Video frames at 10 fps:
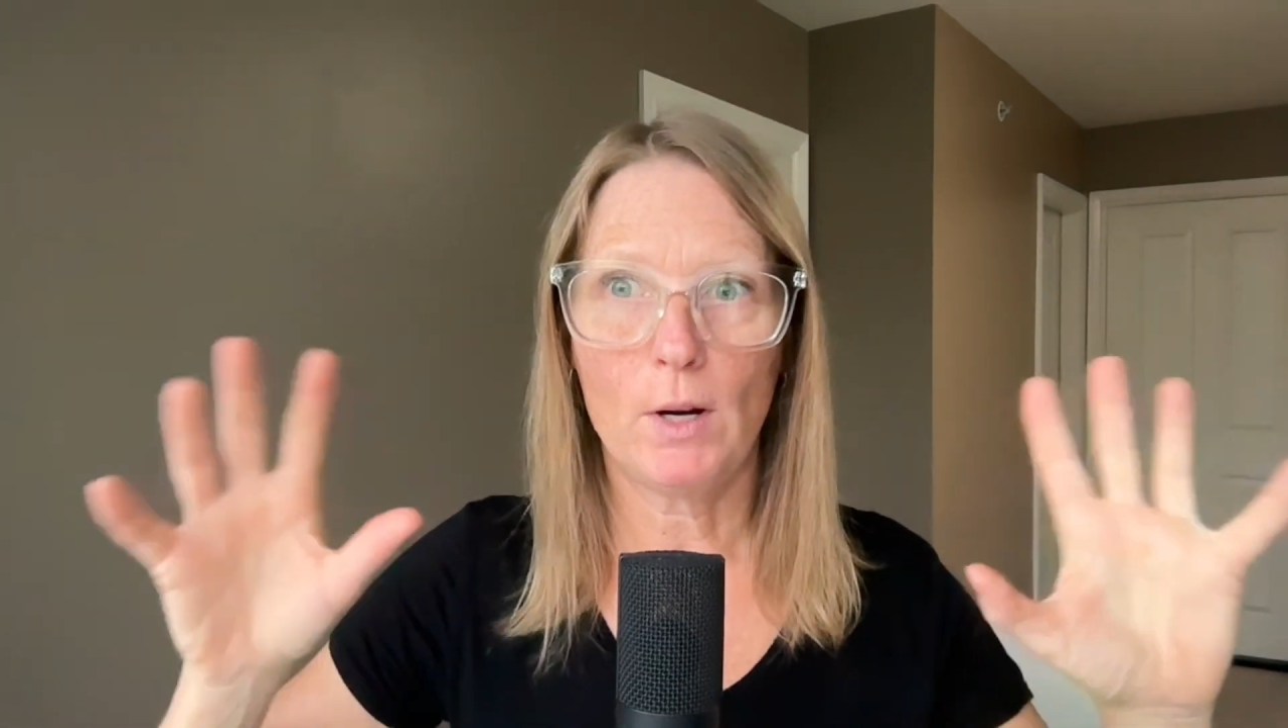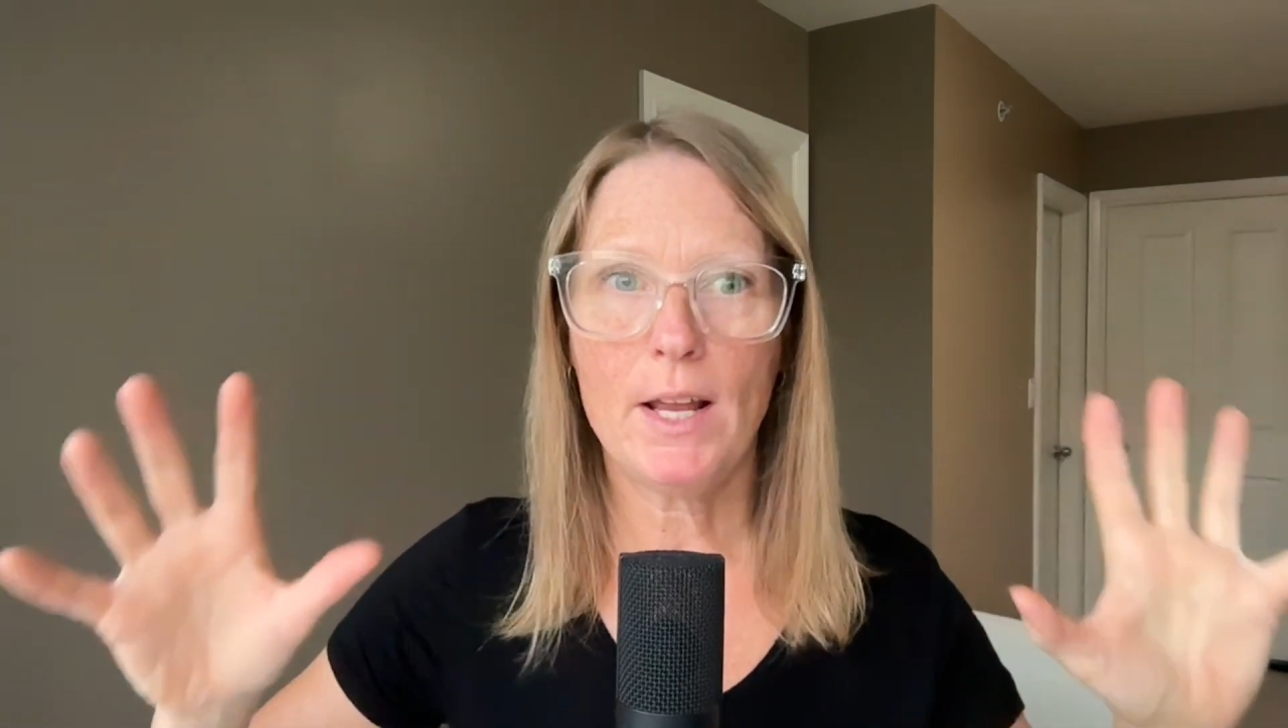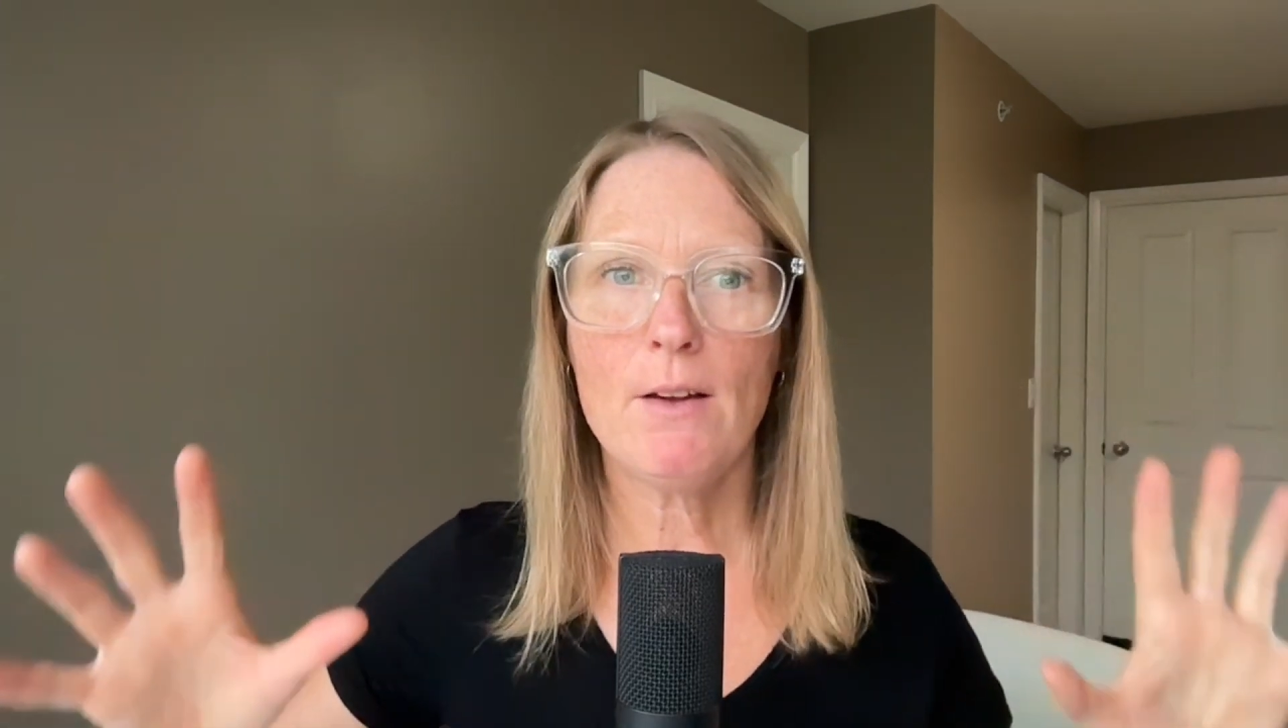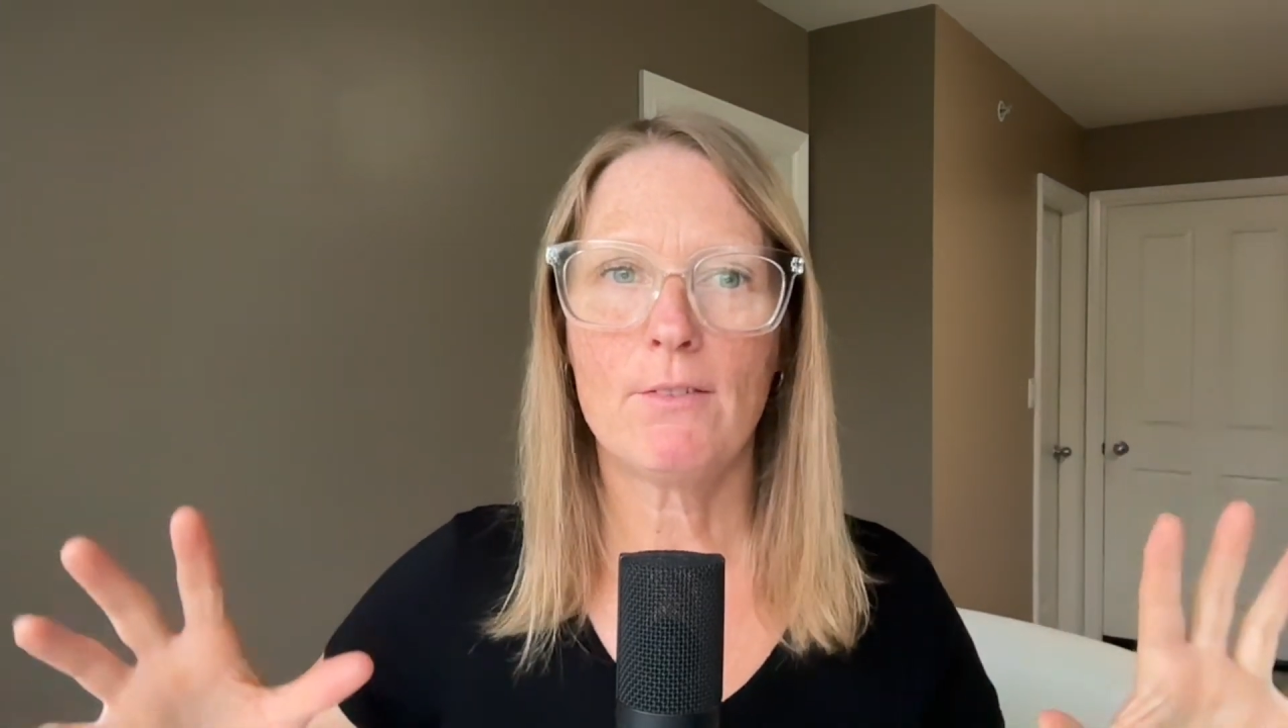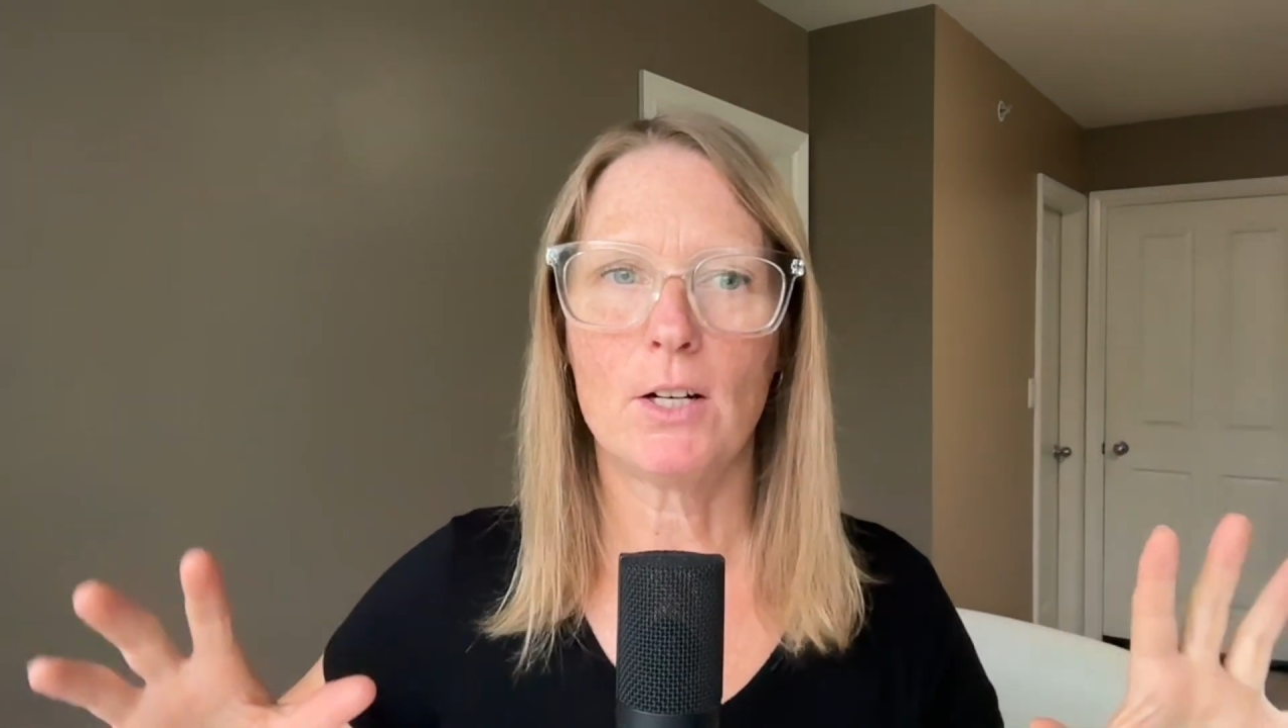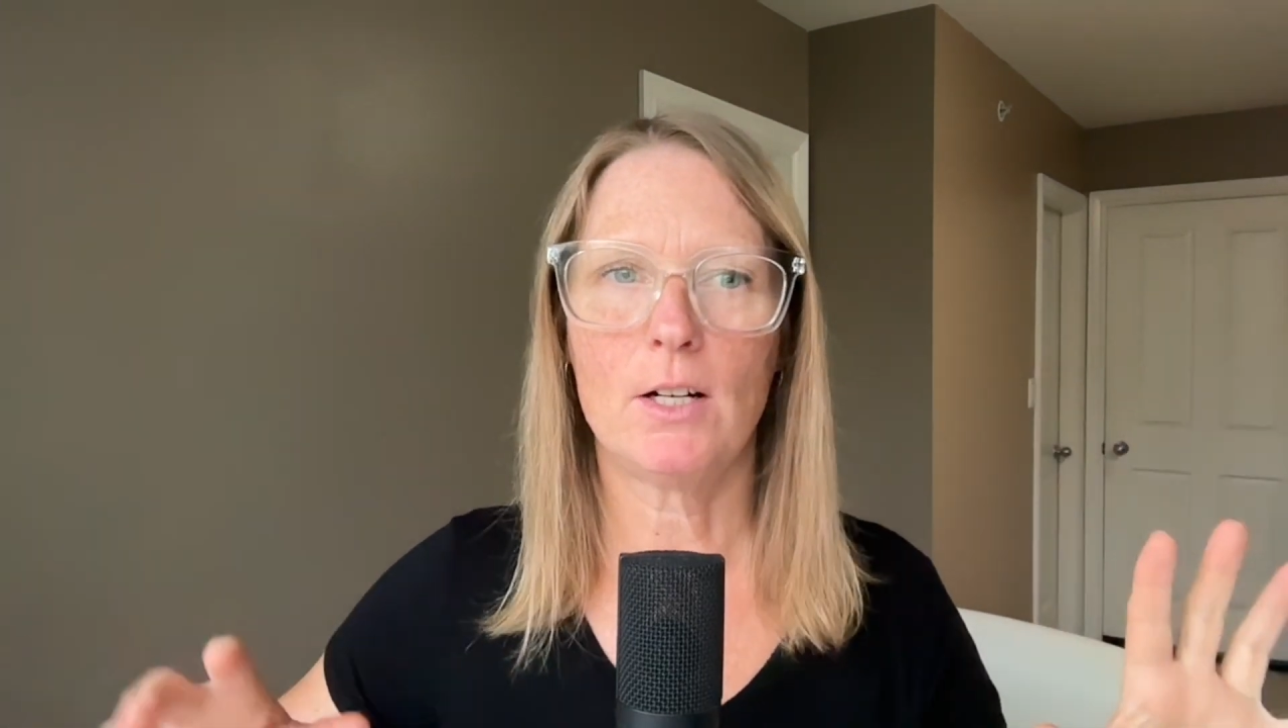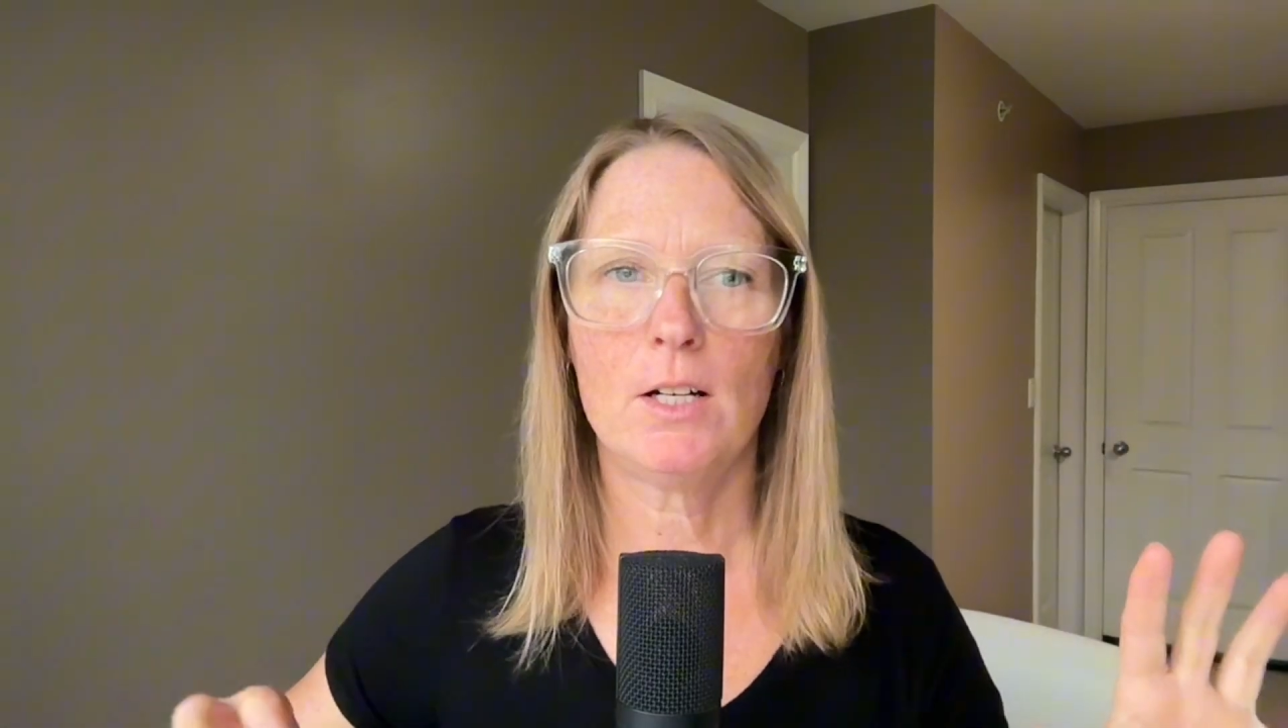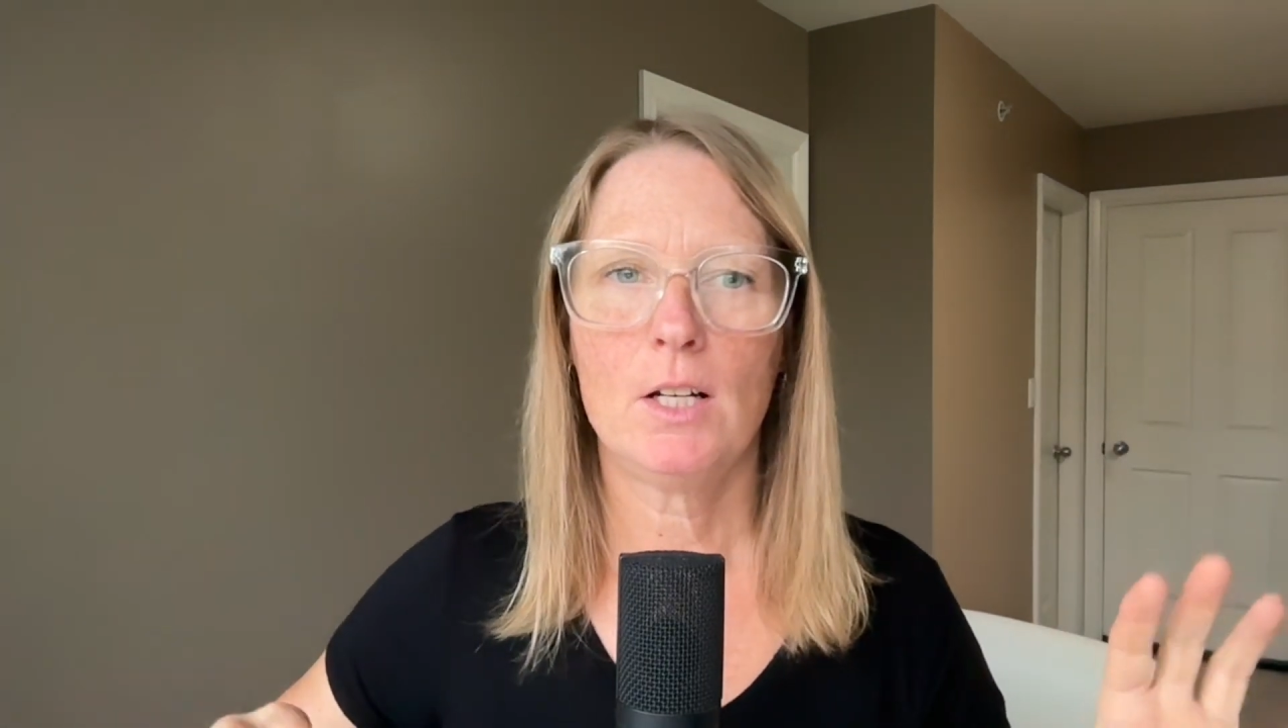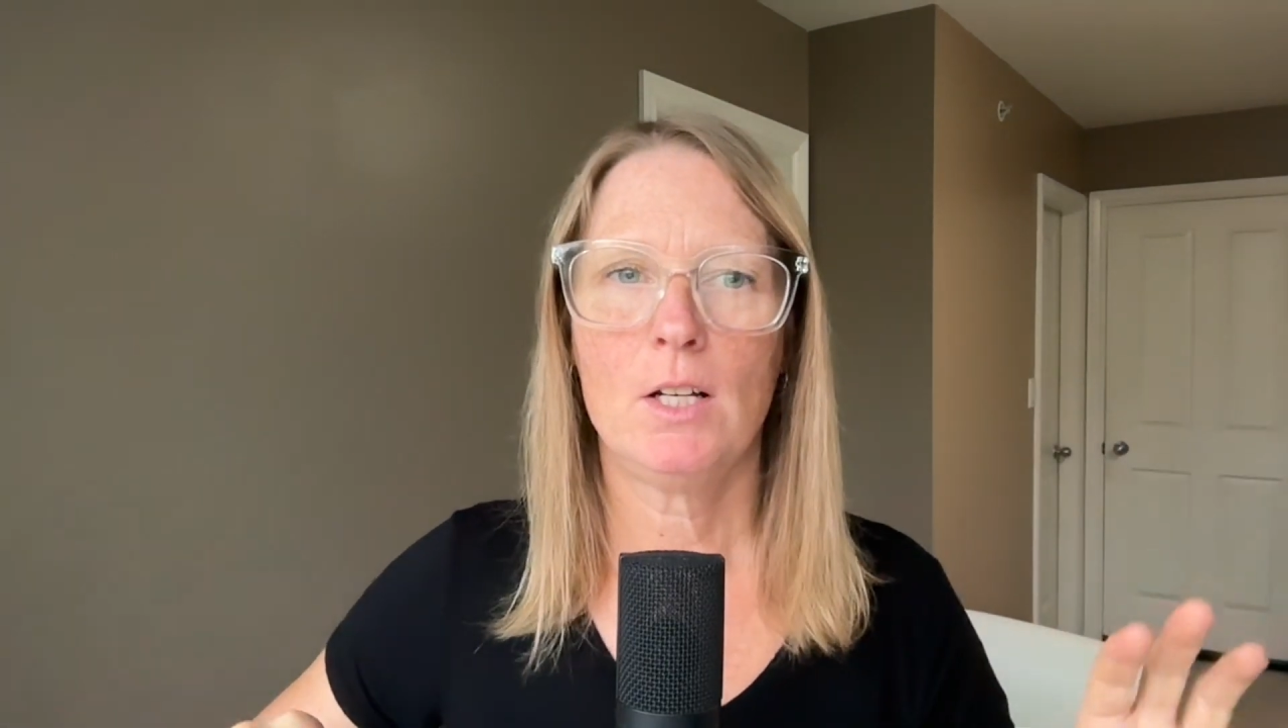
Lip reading: whatever,